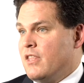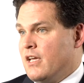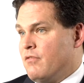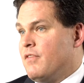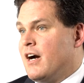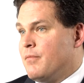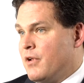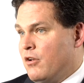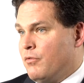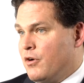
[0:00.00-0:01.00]
the
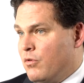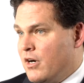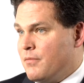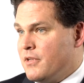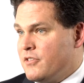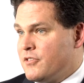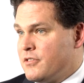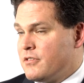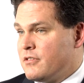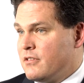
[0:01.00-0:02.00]
environmental
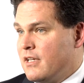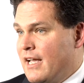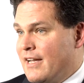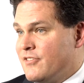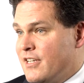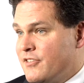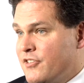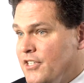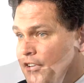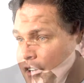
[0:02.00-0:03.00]
requirements as
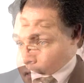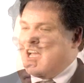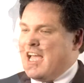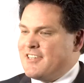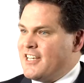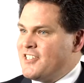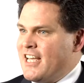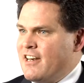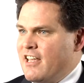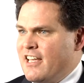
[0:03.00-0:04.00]
necessary. As I
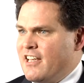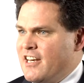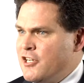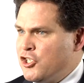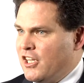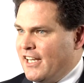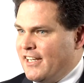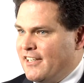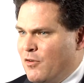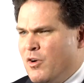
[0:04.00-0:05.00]
said
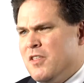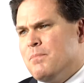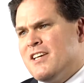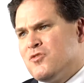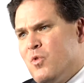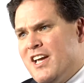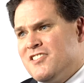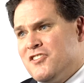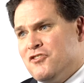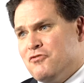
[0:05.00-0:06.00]
initially, and one of the best
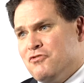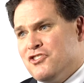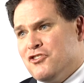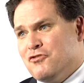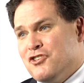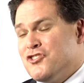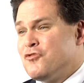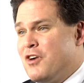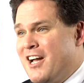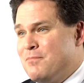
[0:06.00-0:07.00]
ways to
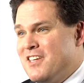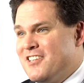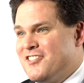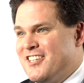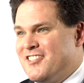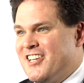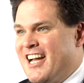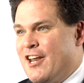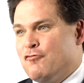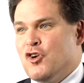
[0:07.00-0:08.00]
describe this is to
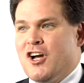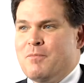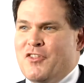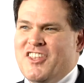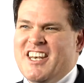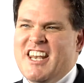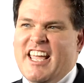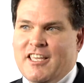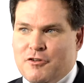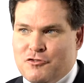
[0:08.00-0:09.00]
kind of talk about the
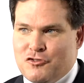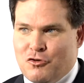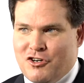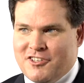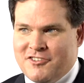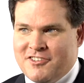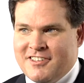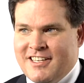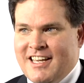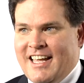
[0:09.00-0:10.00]
negative stories.
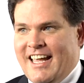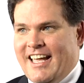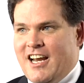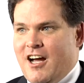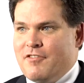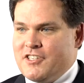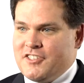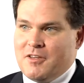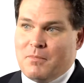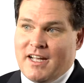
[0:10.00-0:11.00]
And
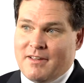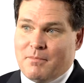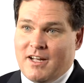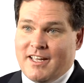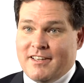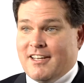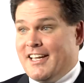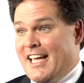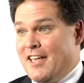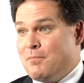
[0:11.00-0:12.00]
obviously
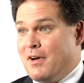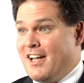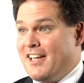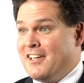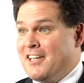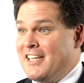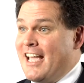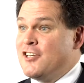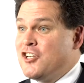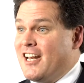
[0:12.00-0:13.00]
my
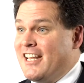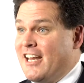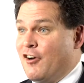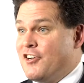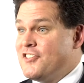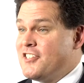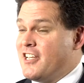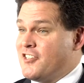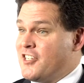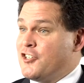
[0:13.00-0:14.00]
cage nut here is
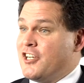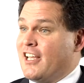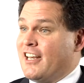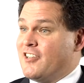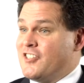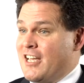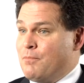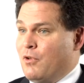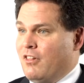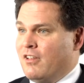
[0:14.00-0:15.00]
such an
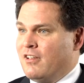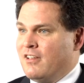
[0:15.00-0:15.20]
example.